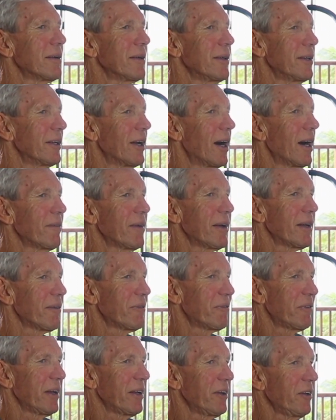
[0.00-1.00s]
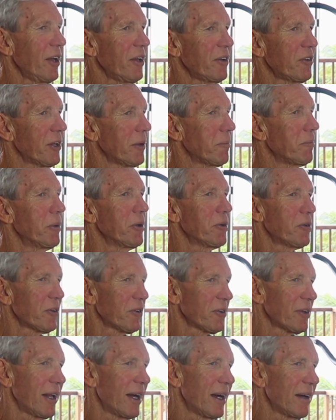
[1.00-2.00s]
I've had a fantastic
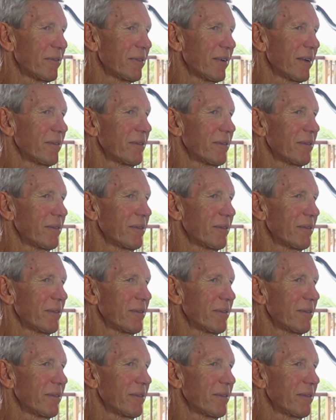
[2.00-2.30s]
business life.